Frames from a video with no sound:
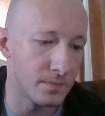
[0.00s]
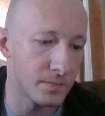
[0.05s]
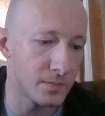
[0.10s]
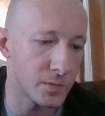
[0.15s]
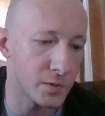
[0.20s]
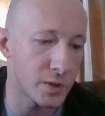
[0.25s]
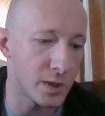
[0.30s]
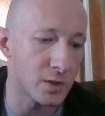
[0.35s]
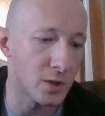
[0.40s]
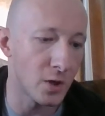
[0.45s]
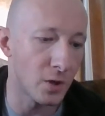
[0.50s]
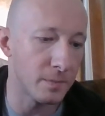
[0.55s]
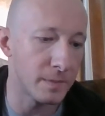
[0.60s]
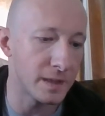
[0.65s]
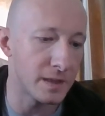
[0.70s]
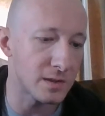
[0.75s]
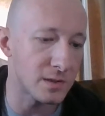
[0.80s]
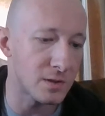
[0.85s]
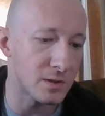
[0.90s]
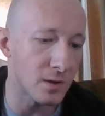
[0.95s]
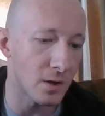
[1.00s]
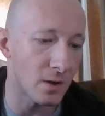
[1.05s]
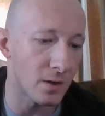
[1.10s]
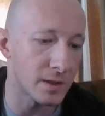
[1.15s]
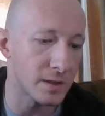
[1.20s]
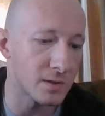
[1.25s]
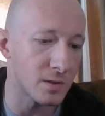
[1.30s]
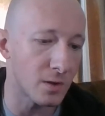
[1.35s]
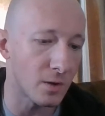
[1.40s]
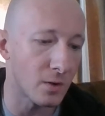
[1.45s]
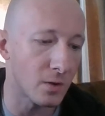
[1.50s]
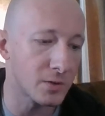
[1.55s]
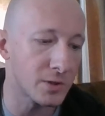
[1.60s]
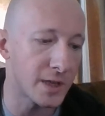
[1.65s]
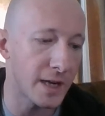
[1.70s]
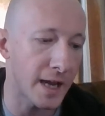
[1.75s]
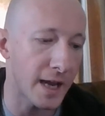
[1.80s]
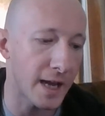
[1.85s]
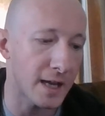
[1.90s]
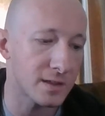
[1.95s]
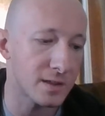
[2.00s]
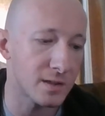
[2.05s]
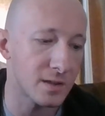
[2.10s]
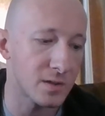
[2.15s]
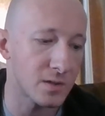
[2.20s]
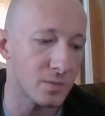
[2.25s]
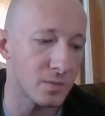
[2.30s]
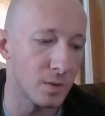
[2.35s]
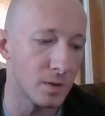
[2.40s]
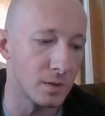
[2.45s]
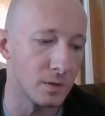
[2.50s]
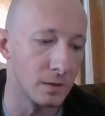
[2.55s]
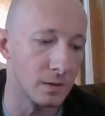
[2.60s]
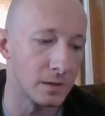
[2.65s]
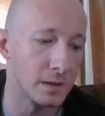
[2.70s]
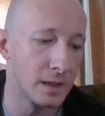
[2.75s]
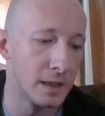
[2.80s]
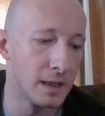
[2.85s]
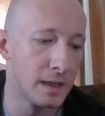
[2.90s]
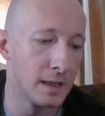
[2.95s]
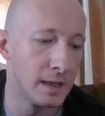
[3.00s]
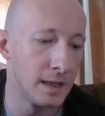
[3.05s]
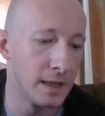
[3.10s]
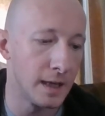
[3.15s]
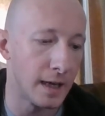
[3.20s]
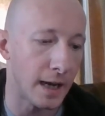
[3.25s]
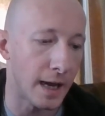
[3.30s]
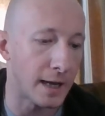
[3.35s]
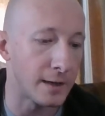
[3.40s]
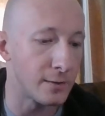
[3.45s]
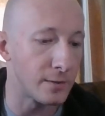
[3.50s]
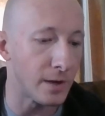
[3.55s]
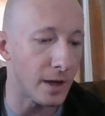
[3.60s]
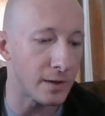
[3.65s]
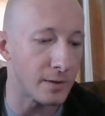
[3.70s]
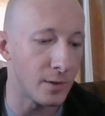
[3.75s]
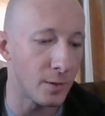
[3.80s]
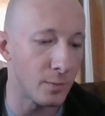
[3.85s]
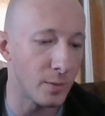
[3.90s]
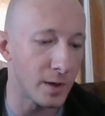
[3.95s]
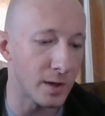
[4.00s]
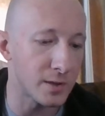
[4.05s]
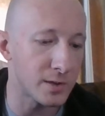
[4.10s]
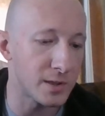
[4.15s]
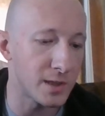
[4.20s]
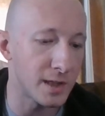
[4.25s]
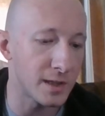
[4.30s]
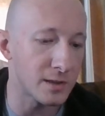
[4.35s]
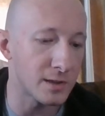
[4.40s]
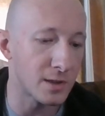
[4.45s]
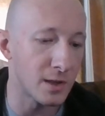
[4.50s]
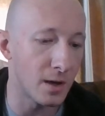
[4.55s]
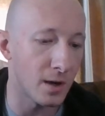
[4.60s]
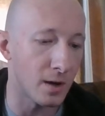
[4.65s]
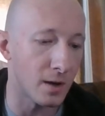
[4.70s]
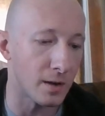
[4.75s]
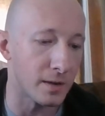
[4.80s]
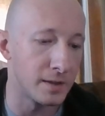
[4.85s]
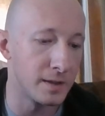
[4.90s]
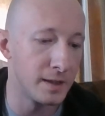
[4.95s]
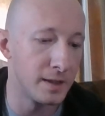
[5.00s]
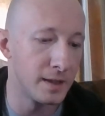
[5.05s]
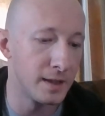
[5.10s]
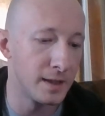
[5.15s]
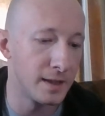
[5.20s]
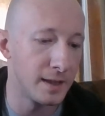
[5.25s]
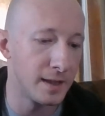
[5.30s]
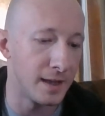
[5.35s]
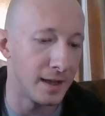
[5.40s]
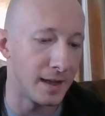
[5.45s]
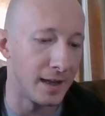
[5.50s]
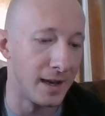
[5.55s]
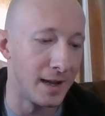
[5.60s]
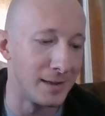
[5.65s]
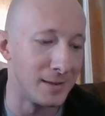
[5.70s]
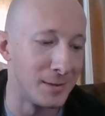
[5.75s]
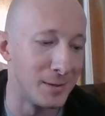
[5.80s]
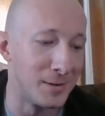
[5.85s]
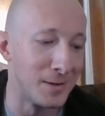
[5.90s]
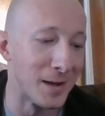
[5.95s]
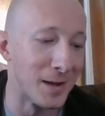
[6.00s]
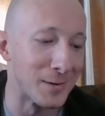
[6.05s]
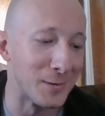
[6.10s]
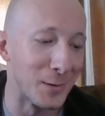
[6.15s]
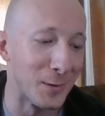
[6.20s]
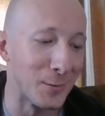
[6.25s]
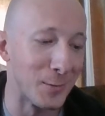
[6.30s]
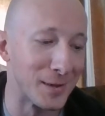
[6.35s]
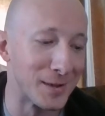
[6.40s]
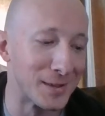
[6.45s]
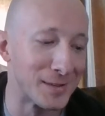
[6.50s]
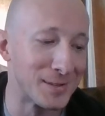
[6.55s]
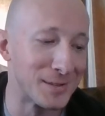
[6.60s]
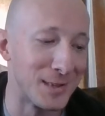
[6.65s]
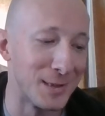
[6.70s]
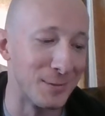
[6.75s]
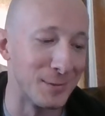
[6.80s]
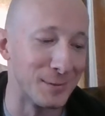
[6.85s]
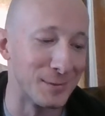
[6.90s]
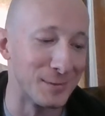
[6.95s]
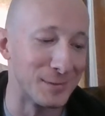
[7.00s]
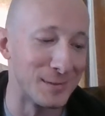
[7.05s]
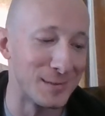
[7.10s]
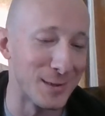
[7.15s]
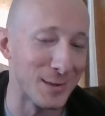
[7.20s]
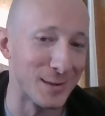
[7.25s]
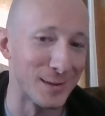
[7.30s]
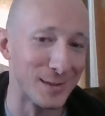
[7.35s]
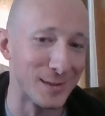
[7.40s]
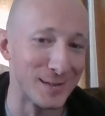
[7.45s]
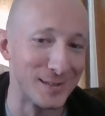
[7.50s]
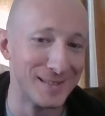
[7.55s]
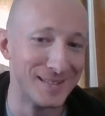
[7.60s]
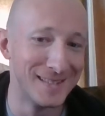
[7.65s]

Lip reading: She told me this dog is all she has in this world. I do not know where she has gone, and I do not know where she will return."